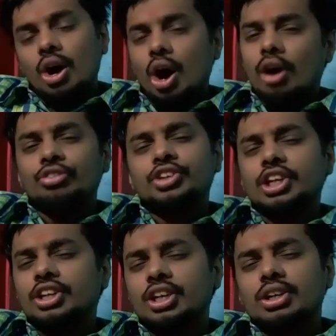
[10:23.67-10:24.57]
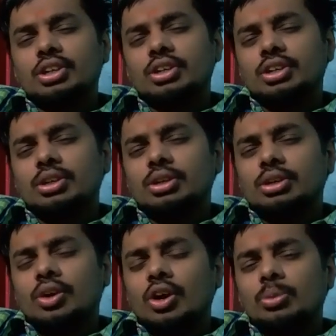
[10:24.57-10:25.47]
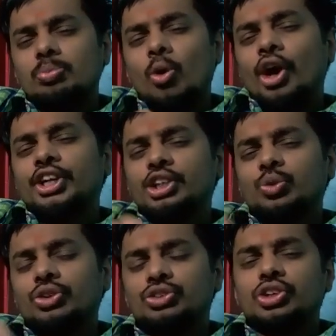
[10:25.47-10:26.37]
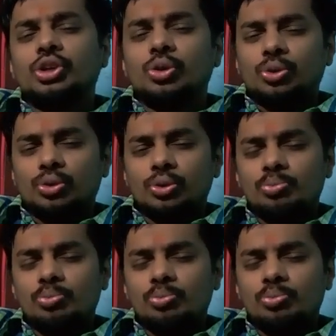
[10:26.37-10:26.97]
Half degree or 0.10,